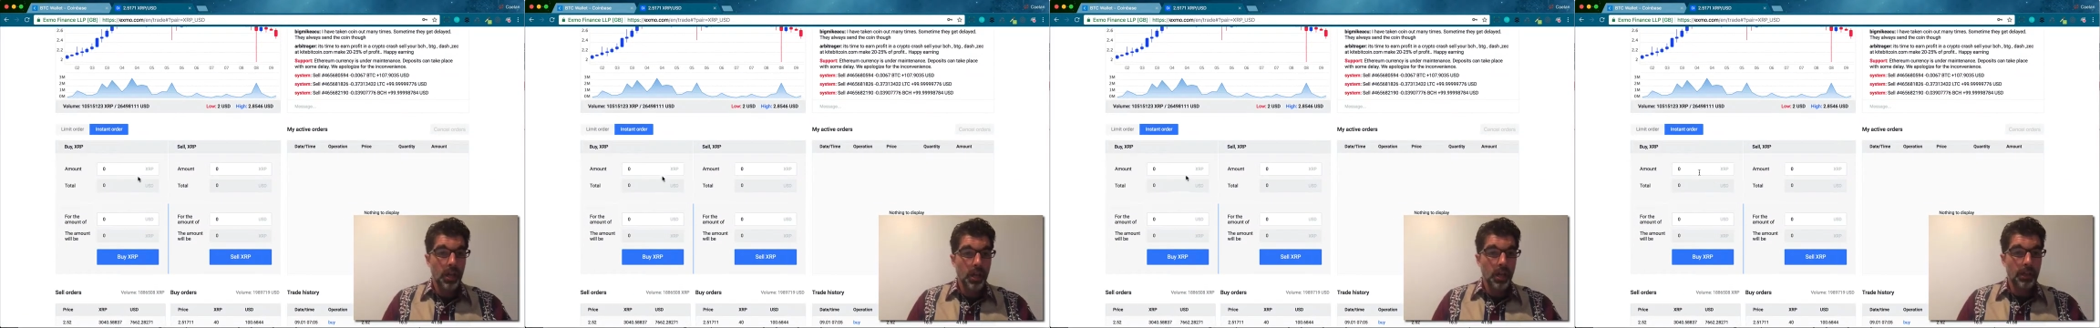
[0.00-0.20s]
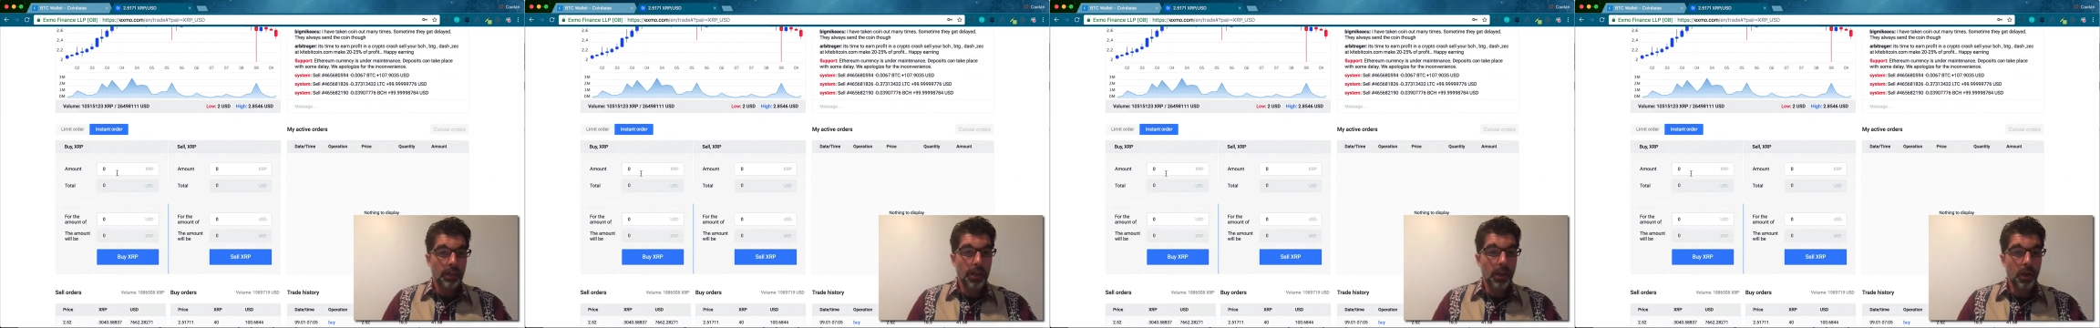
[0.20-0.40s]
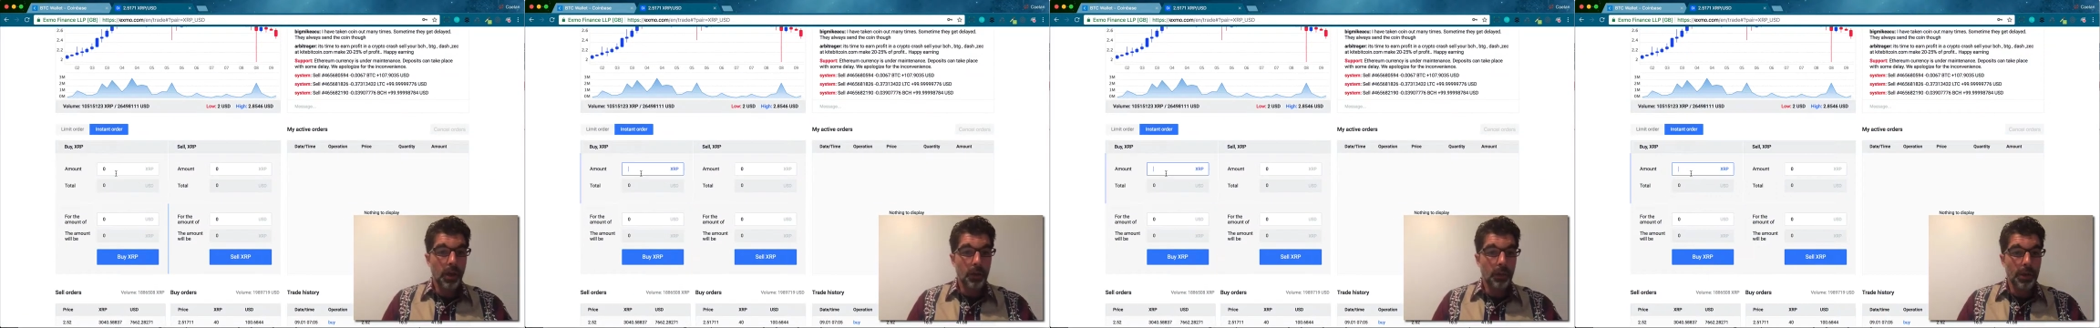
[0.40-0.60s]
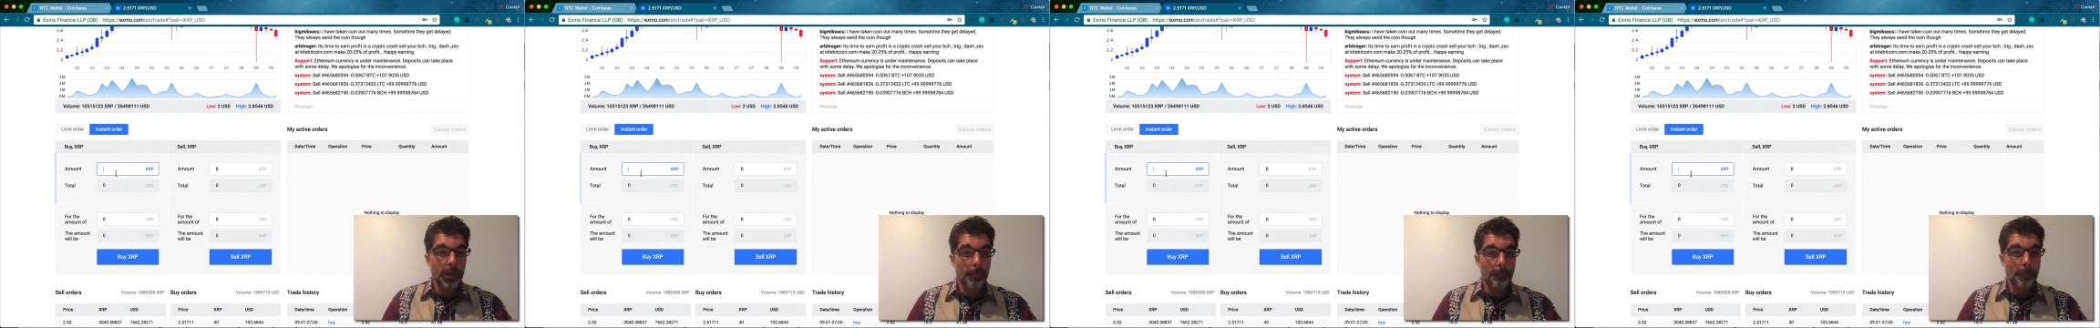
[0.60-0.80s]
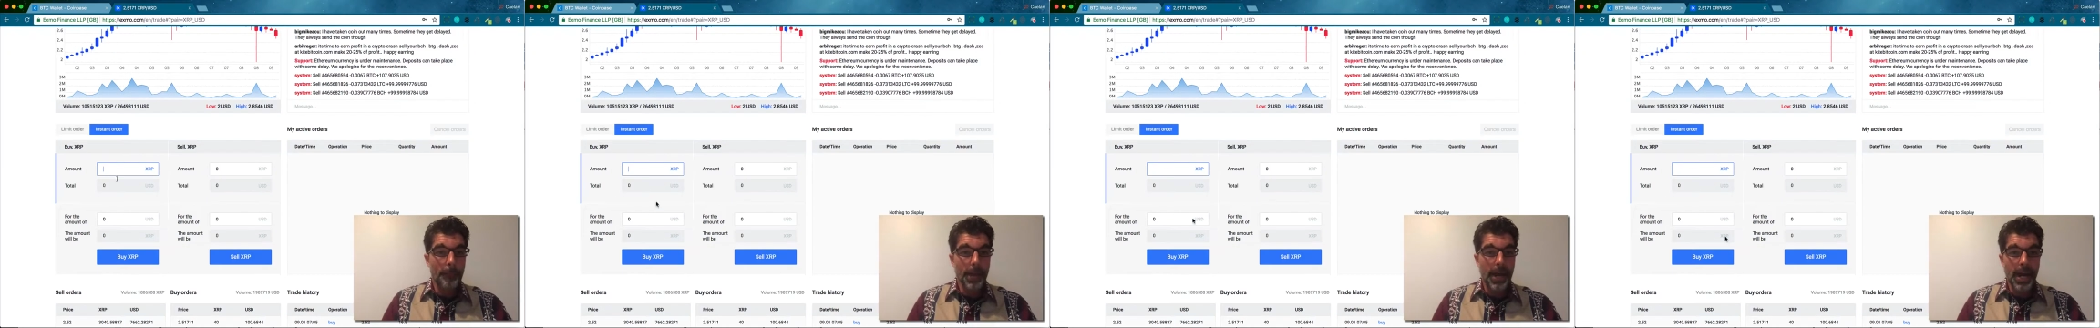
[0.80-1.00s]
Now I want to
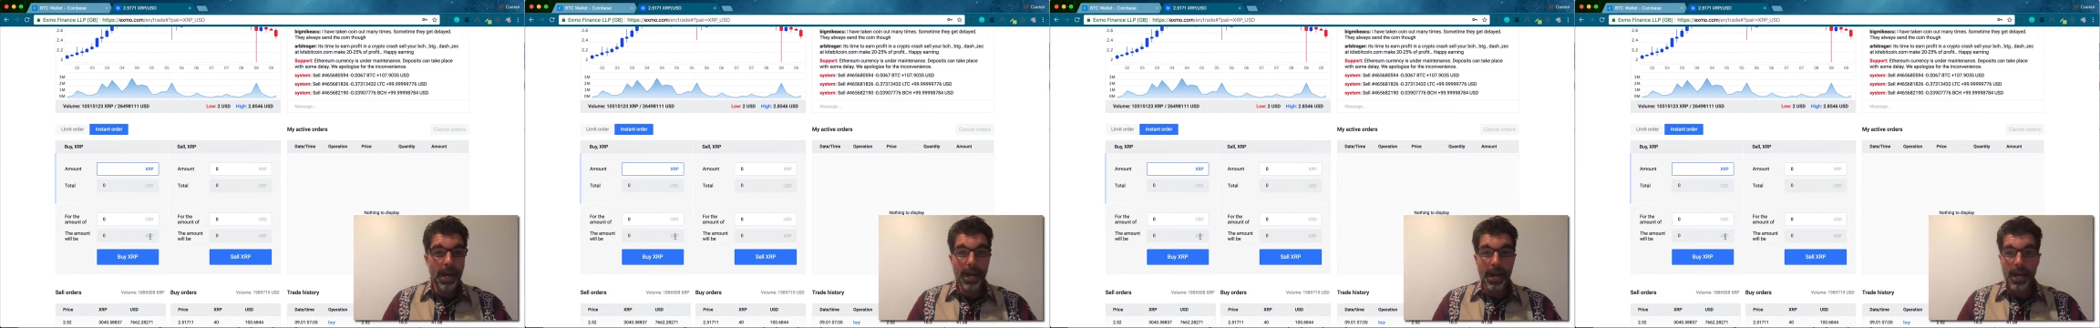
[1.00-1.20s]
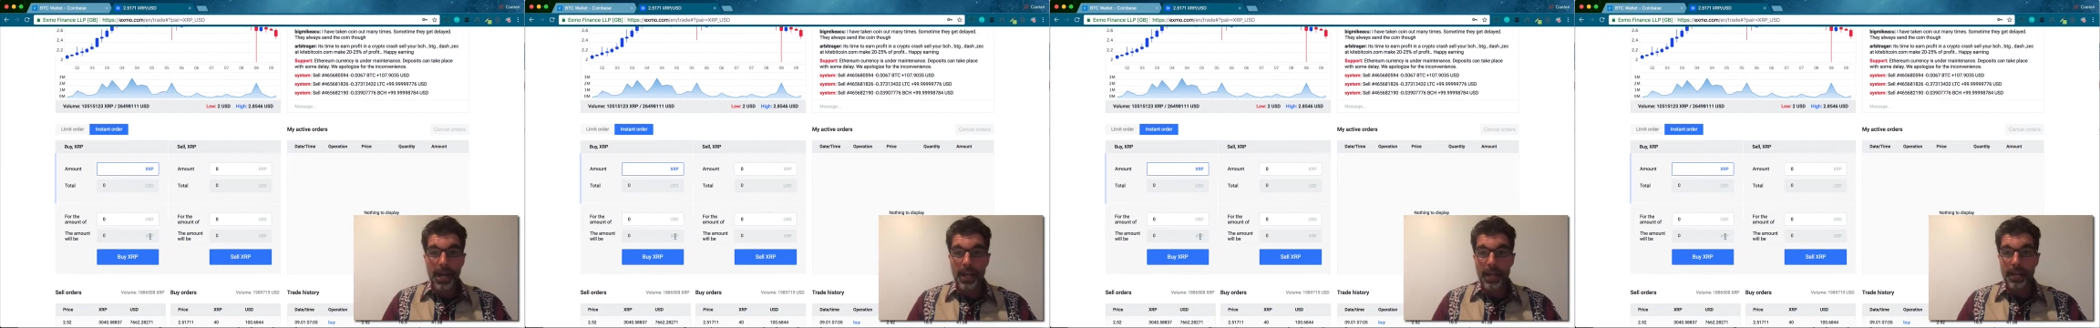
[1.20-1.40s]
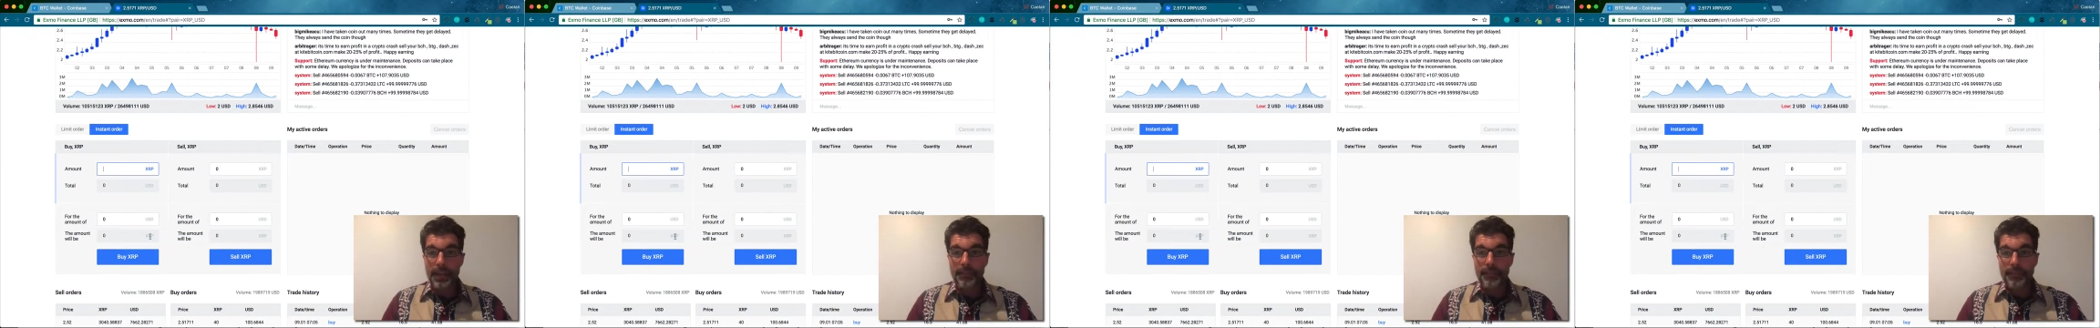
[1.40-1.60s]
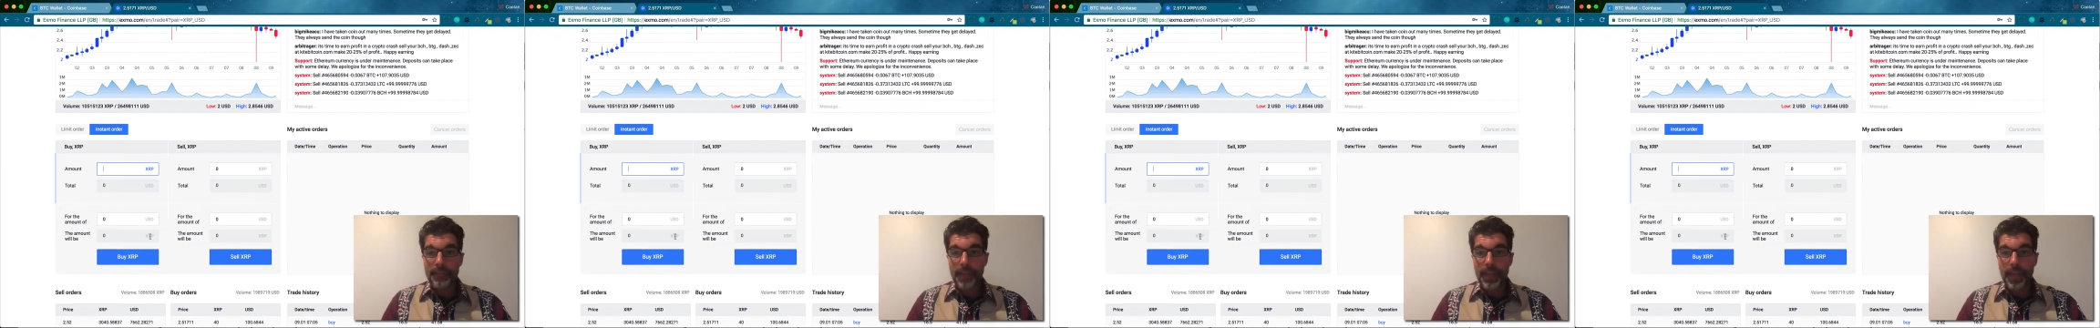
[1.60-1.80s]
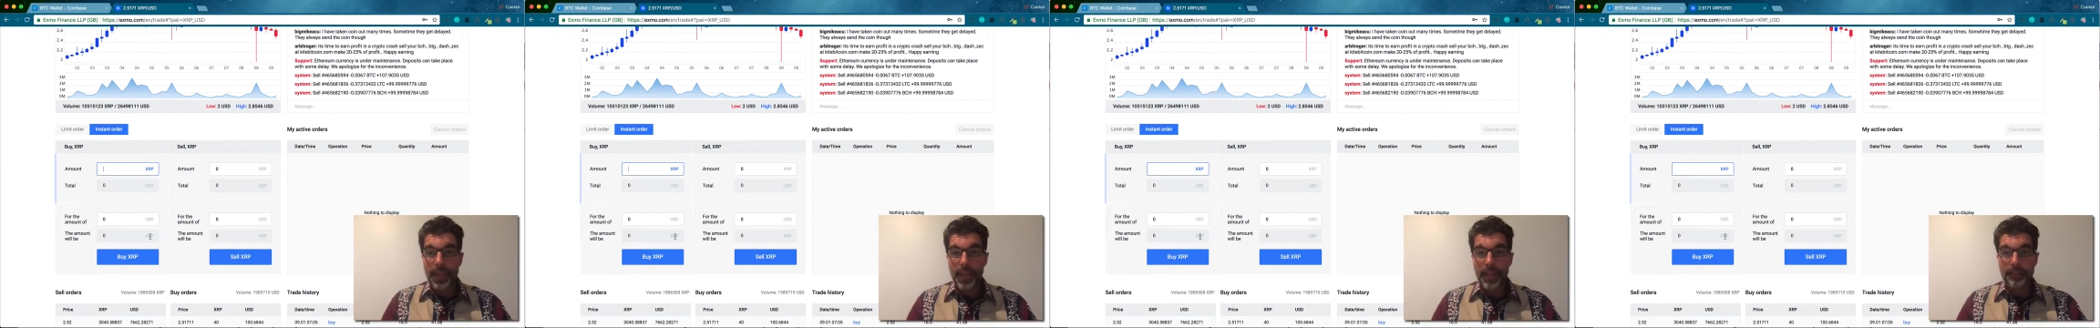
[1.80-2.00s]
buy
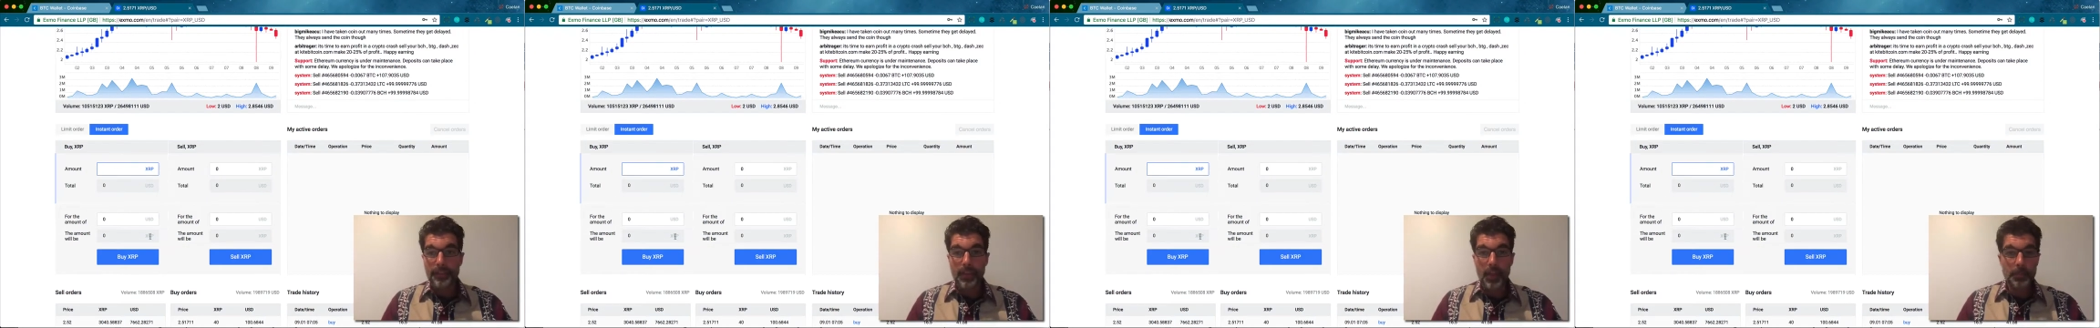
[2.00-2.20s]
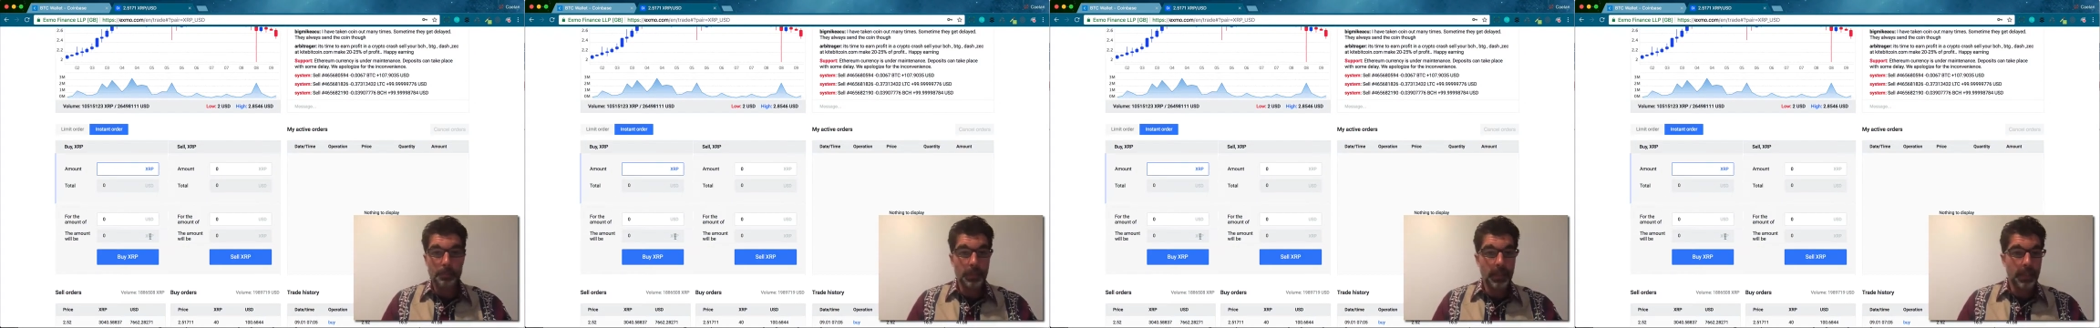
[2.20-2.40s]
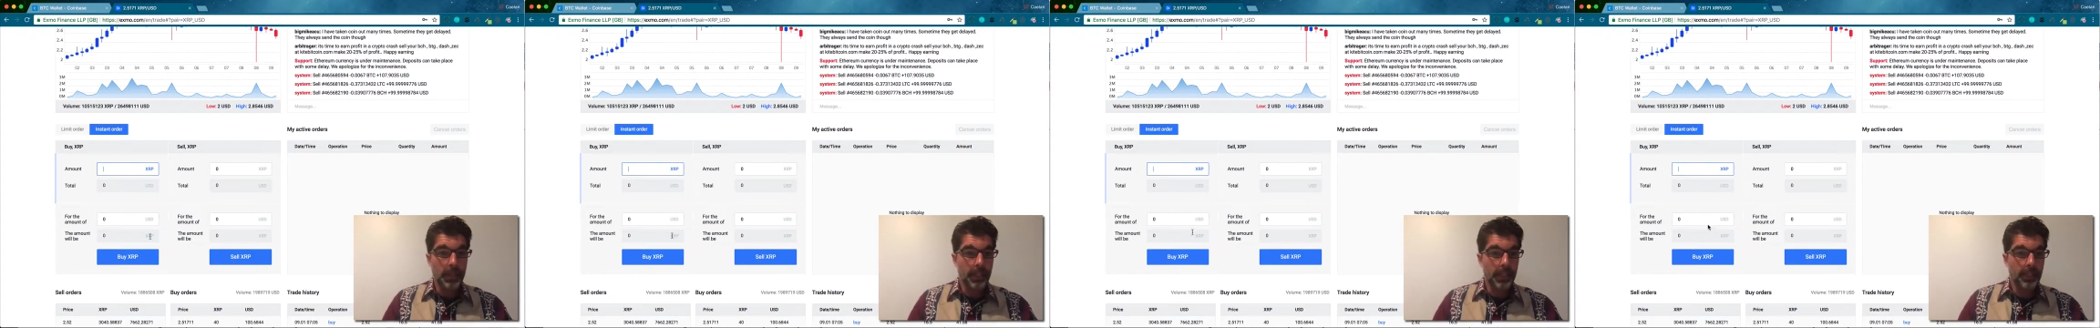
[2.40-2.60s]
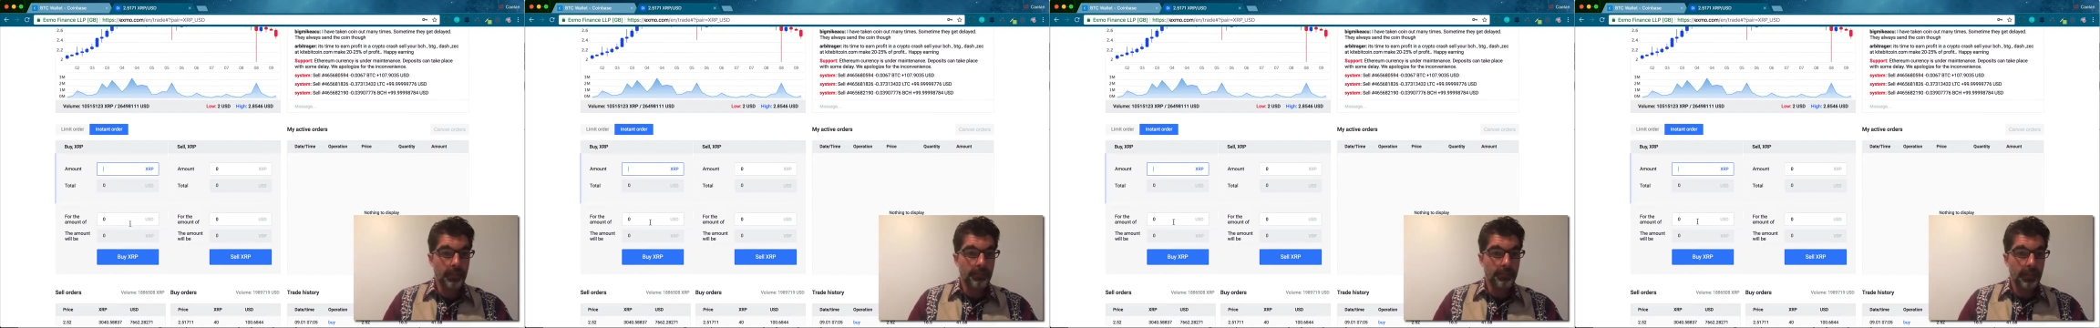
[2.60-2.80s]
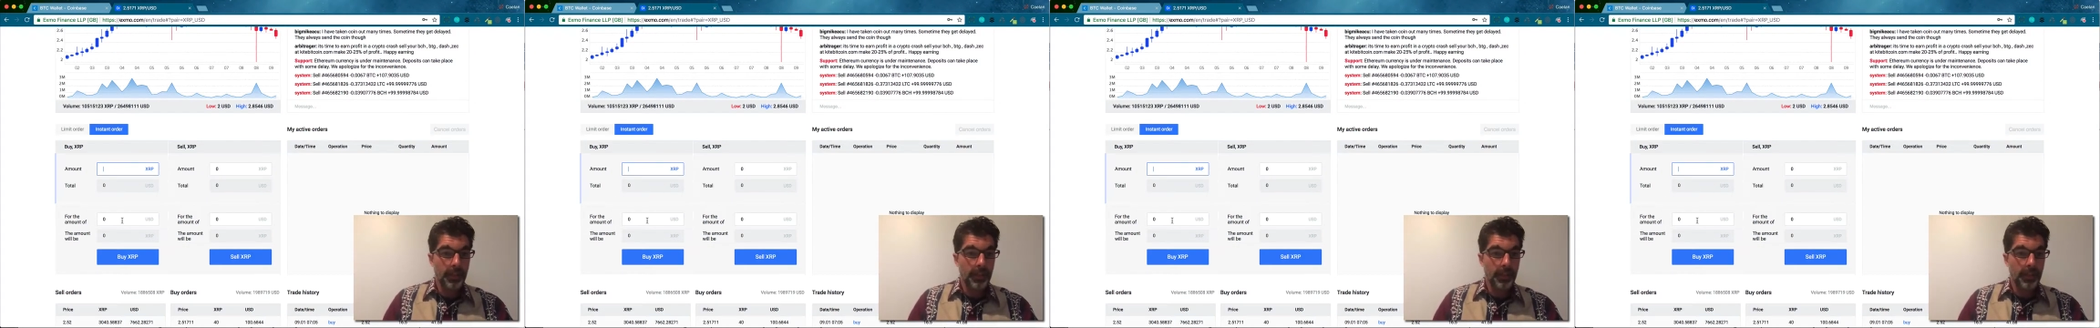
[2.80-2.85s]
XRP.